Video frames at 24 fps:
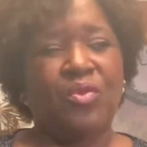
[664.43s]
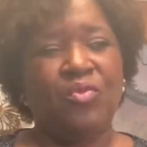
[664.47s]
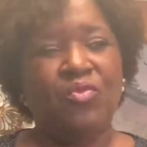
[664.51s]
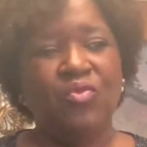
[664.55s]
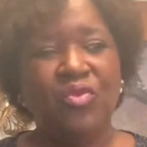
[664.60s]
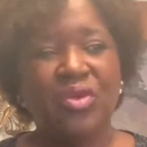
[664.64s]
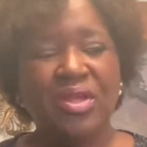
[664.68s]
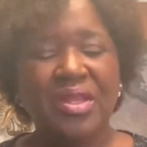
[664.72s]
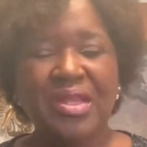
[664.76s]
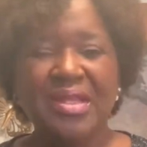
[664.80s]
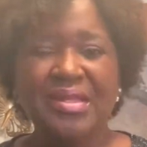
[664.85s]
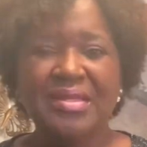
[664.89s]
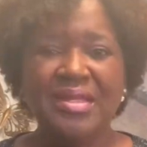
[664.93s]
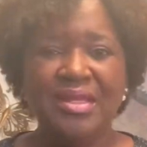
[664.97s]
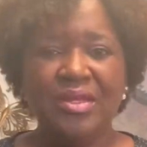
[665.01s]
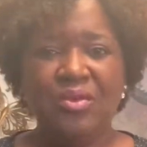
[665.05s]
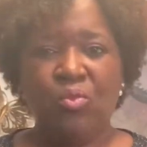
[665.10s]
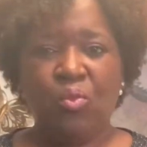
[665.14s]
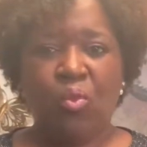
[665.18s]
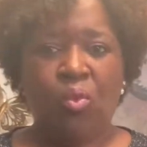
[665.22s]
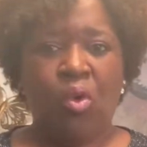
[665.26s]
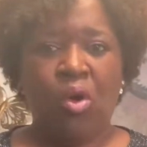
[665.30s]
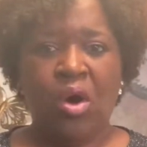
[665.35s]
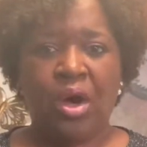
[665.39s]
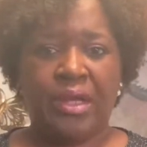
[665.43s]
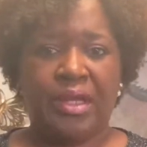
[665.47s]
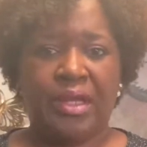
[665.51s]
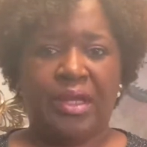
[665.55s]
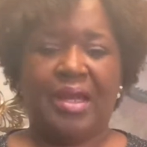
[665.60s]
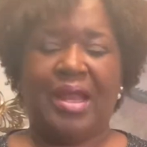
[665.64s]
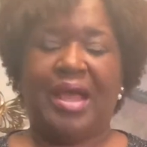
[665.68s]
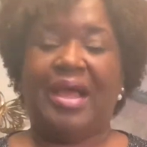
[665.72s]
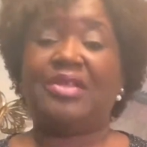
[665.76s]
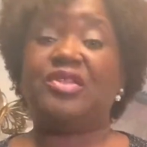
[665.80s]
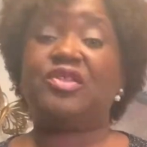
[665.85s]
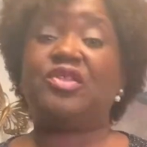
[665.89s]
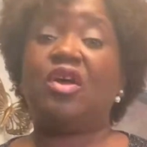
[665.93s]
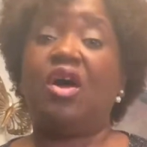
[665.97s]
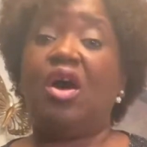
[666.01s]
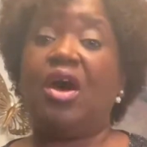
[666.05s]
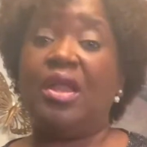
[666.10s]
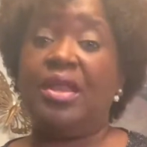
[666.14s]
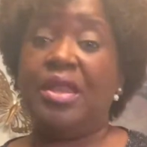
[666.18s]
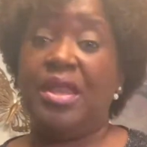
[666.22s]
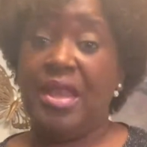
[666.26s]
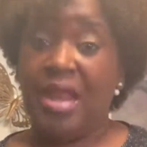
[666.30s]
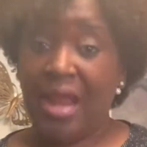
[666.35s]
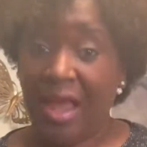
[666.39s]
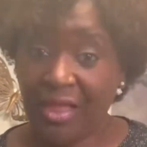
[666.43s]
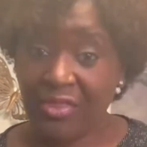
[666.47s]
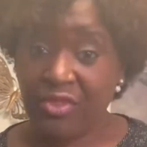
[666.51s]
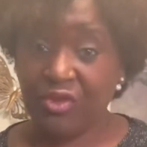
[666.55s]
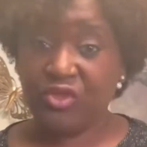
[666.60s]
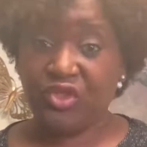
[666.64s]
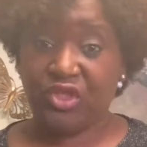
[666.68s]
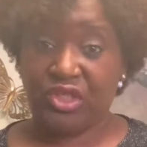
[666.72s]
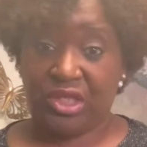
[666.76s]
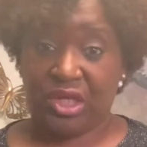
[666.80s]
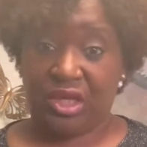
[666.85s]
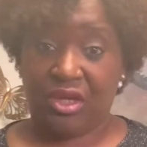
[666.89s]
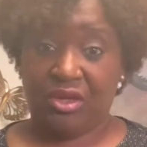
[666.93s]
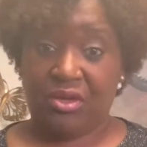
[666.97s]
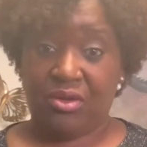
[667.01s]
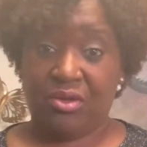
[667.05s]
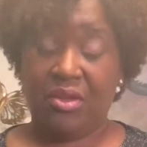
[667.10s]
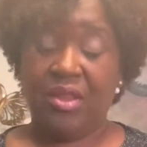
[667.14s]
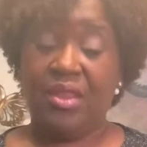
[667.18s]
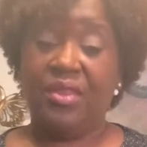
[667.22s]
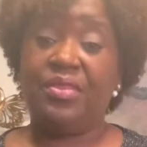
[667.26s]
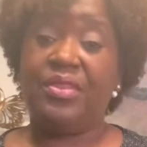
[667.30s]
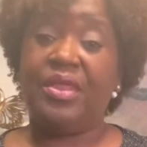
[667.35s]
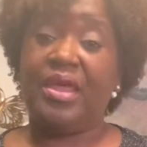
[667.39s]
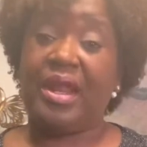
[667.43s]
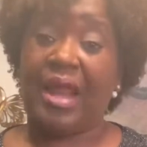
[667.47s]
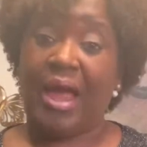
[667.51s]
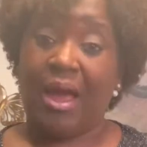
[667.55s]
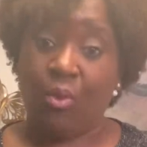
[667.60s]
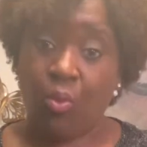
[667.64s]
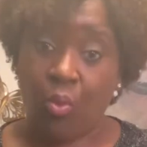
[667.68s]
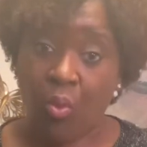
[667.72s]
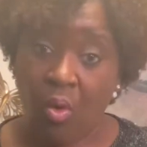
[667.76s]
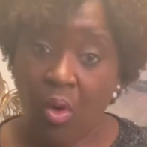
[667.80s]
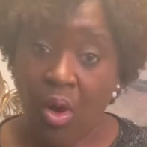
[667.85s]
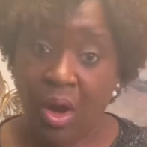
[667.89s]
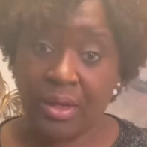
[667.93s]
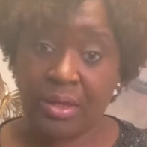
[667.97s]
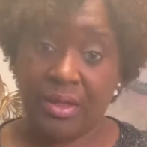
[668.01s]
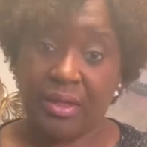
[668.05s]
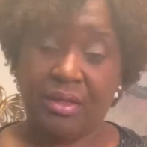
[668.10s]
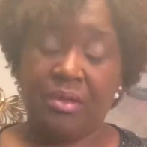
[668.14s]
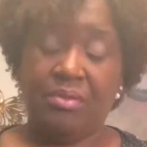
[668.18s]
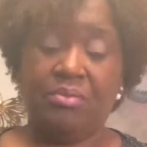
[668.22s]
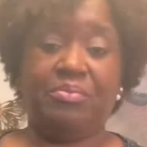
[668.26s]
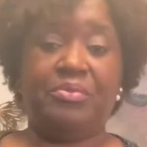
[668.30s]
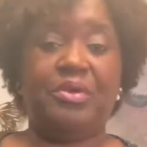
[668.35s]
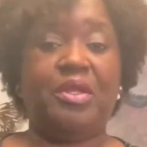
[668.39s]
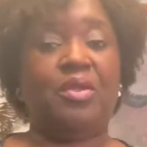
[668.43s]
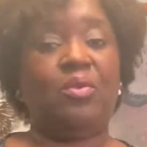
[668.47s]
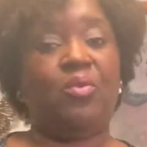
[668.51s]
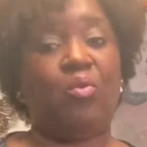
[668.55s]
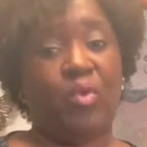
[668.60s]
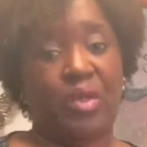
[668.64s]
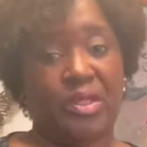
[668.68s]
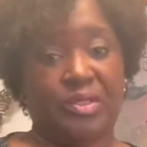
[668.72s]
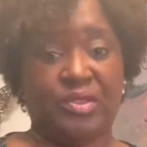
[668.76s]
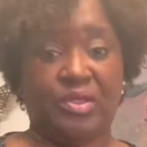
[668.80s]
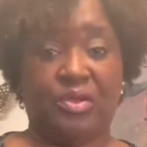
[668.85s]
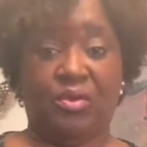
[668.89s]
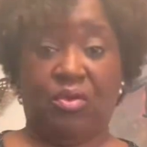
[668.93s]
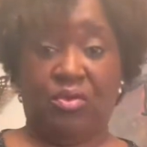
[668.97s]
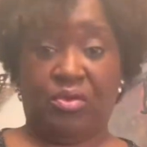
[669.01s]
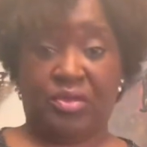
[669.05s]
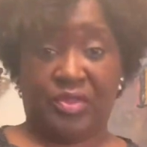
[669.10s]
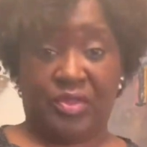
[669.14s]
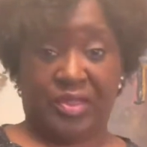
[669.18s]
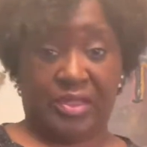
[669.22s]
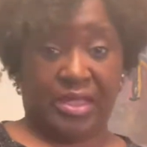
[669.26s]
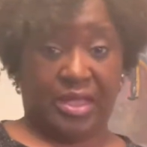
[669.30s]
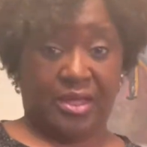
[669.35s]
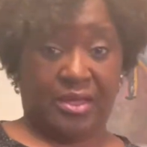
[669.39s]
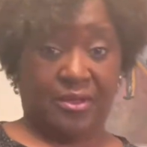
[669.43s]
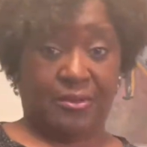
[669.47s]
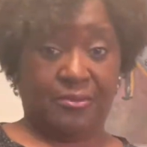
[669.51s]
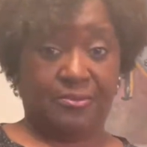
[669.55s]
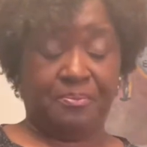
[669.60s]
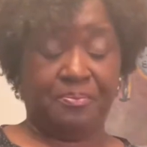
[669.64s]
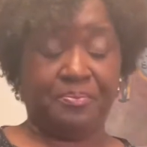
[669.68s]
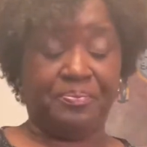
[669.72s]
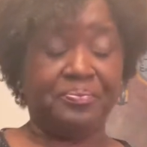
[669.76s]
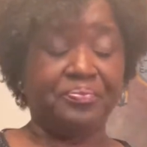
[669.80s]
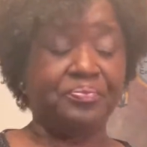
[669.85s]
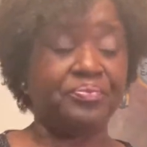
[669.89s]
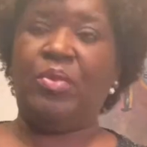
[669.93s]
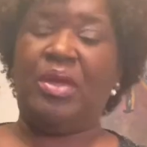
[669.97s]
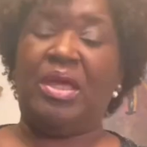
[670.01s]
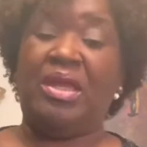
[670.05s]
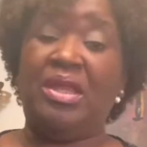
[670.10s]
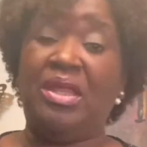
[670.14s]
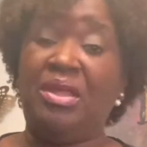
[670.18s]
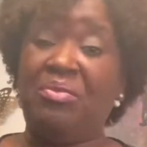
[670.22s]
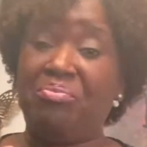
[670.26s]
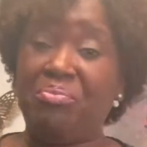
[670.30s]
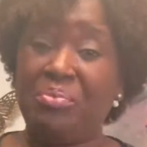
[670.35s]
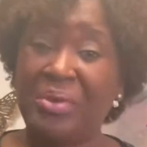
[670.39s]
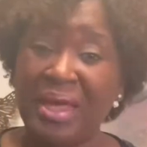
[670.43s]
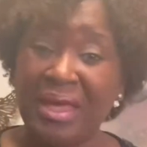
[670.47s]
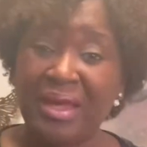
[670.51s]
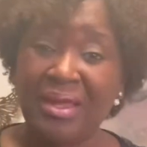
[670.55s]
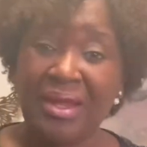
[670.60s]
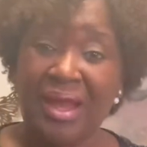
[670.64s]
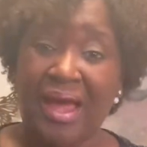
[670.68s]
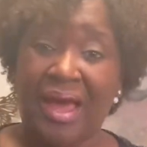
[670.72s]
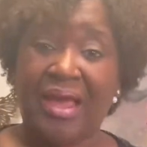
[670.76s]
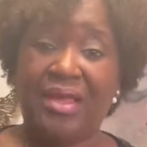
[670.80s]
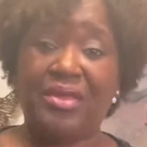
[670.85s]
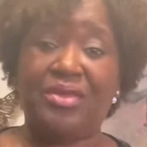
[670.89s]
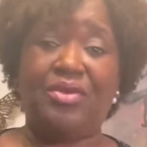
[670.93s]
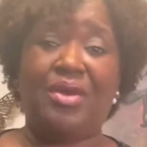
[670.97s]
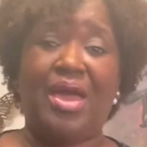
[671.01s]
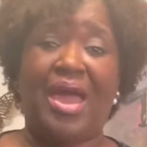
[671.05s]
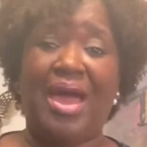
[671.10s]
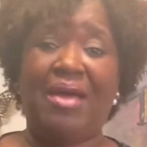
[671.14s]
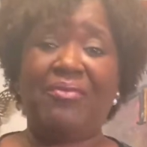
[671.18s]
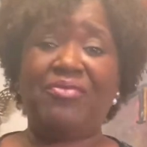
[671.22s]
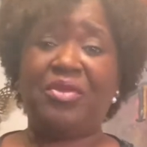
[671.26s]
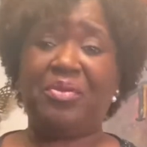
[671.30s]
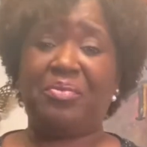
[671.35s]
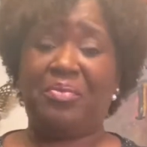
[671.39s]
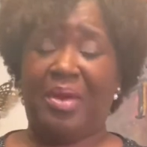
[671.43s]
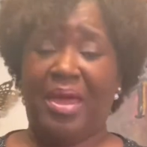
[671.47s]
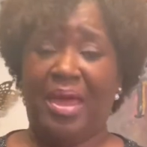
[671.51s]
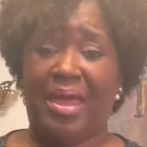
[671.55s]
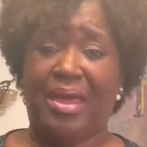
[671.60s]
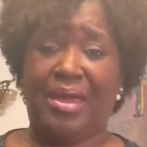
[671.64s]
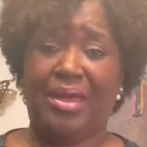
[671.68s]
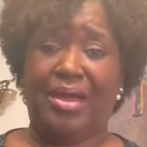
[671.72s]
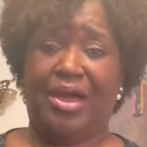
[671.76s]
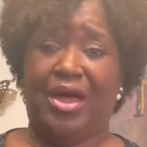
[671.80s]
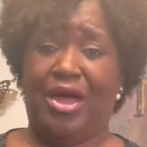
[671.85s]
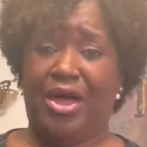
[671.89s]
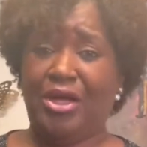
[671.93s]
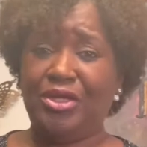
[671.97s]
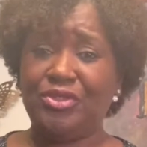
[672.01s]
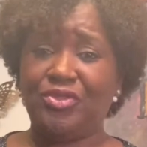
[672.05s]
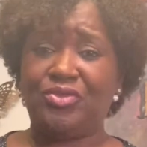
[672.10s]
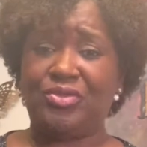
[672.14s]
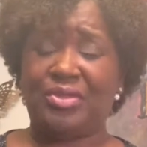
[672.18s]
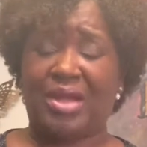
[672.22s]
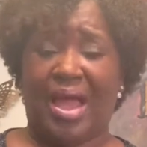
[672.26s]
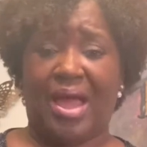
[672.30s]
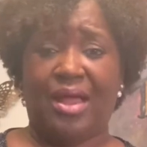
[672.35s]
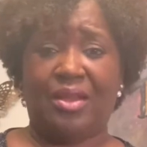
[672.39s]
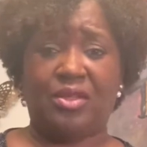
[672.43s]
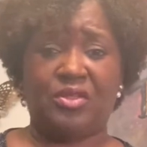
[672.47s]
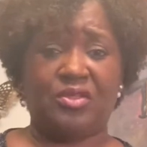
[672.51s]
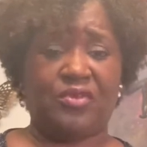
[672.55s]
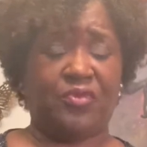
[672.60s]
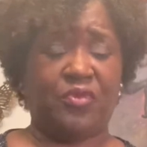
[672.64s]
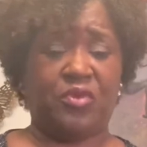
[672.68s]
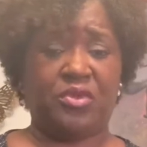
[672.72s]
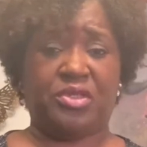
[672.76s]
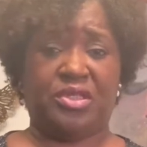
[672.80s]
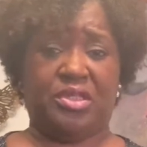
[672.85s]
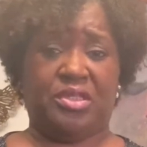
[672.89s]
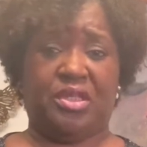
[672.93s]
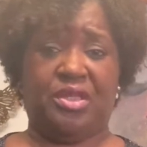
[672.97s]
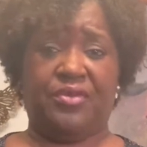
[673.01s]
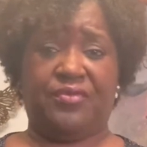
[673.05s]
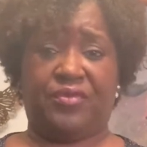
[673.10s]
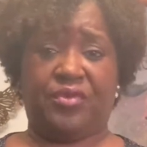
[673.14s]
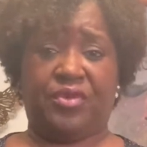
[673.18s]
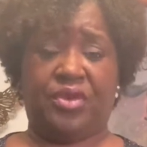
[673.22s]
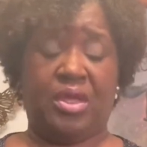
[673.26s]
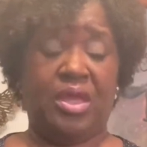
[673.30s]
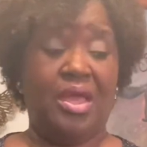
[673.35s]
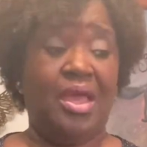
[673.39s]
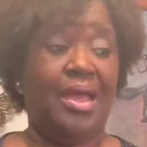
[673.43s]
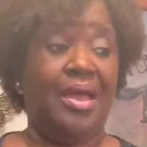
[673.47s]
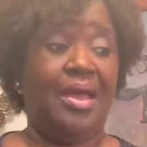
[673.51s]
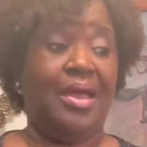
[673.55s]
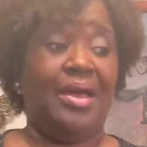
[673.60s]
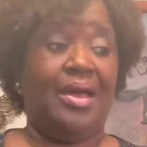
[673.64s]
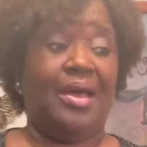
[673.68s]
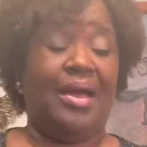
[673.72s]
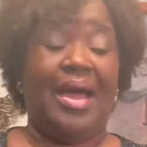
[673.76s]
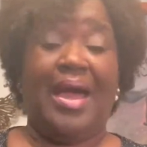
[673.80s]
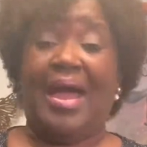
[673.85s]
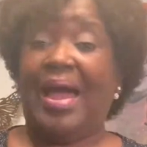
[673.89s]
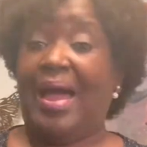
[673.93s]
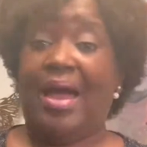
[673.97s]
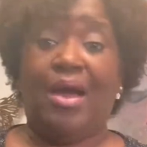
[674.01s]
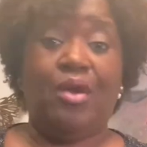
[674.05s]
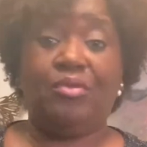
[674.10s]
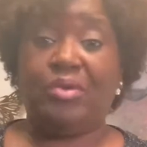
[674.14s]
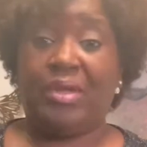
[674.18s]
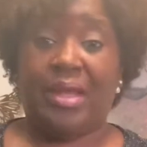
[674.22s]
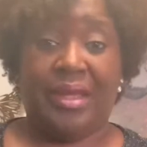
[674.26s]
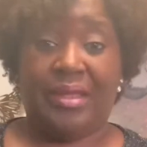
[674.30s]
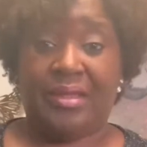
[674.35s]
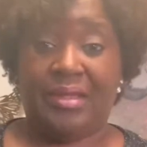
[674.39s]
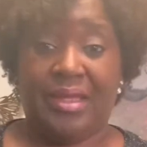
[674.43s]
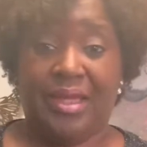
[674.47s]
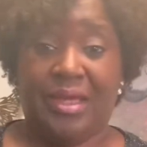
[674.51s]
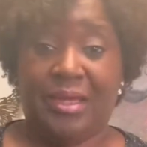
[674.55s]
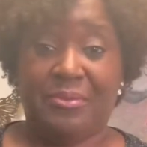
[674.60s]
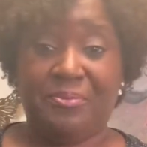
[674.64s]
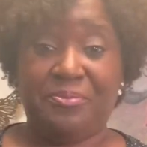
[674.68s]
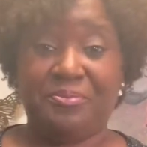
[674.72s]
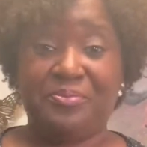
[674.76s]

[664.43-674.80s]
Really didn't want it. I saw another chair that I wanted, but it wasn't on sale. And at Big Lot, you have to pay a $100 for delivery. I don't like that.